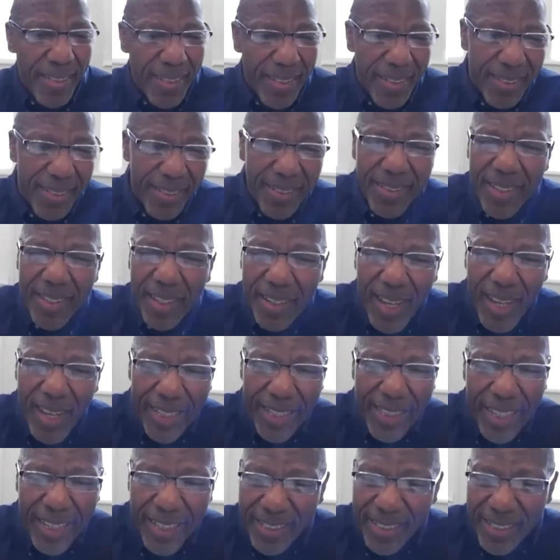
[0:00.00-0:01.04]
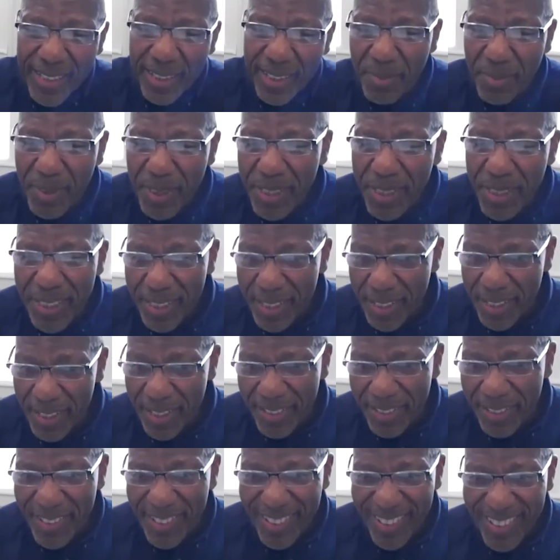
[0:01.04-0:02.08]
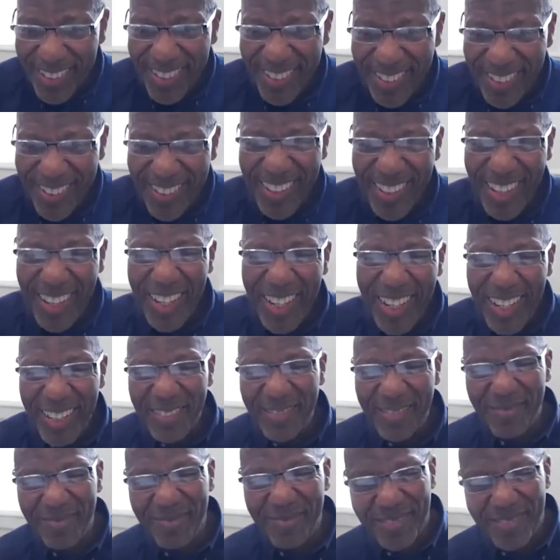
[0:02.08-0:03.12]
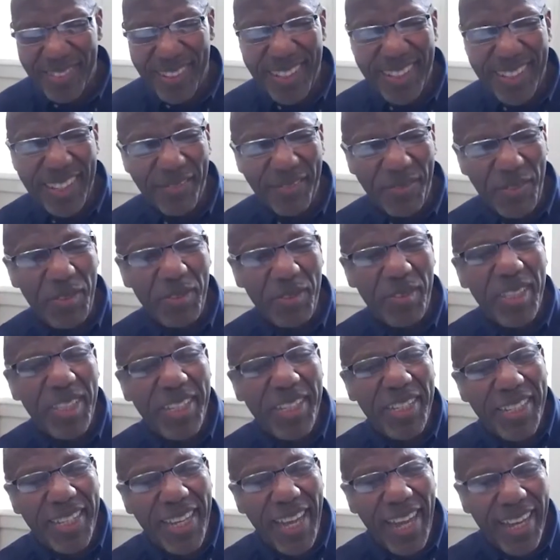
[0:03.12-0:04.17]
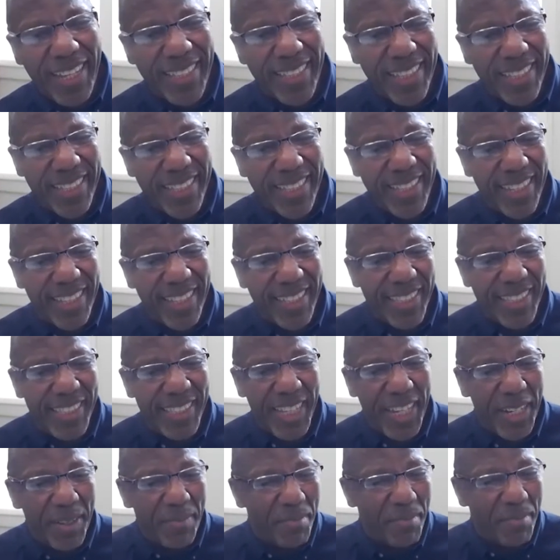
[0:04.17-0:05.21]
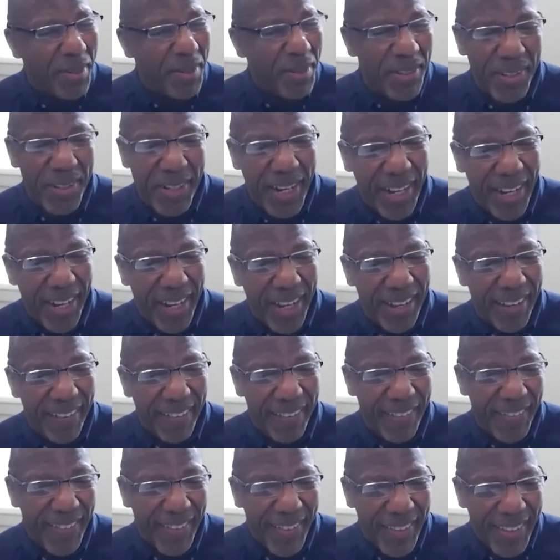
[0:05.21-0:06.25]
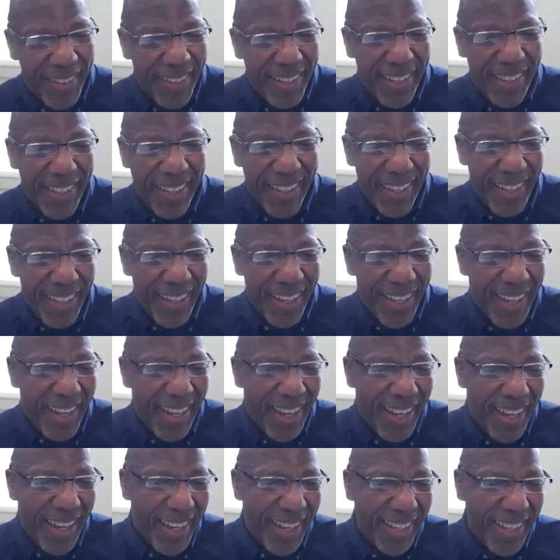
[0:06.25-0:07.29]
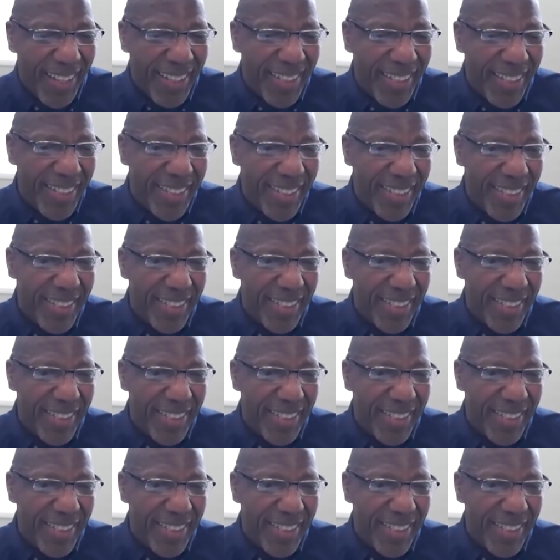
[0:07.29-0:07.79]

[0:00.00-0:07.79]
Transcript: this is uh, I think some good news. Um, if you look at the number of uh,